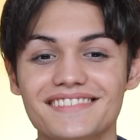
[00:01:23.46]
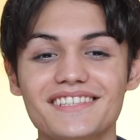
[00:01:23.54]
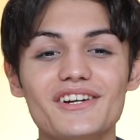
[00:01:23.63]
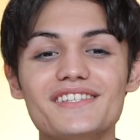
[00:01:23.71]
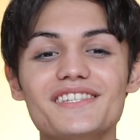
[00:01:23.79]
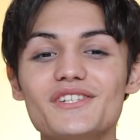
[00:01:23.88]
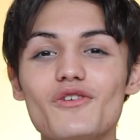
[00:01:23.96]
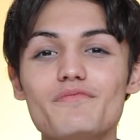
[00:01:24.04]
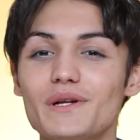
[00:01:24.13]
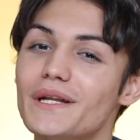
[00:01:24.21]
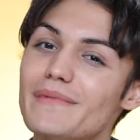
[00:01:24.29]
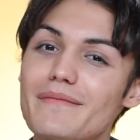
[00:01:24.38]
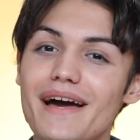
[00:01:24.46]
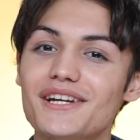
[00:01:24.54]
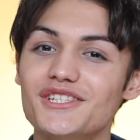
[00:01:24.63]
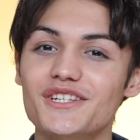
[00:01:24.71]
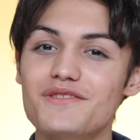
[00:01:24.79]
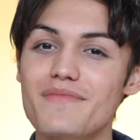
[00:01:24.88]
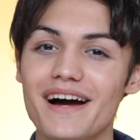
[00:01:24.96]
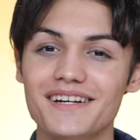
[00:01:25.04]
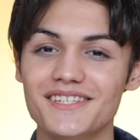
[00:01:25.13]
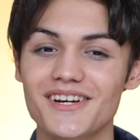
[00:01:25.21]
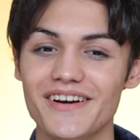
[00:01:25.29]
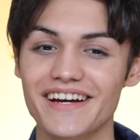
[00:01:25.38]
They're still building my mansion in the
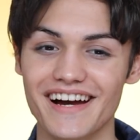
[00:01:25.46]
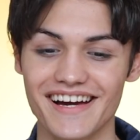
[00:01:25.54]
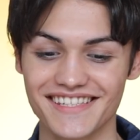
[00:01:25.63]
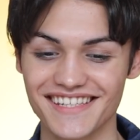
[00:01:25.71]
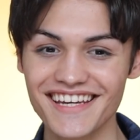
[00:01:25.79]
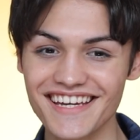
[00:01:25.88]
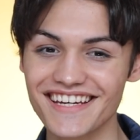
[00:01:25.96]
back. Sorry, guys.